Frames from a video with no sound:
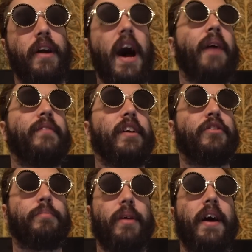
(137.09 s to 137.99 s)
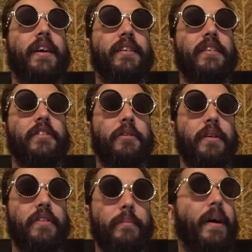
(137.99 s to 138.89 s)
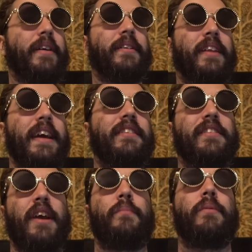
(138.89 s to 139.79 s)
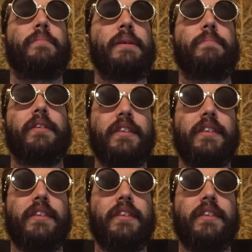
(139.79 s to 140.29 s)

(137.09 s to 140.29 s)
obvious product in the in the modern landscape where people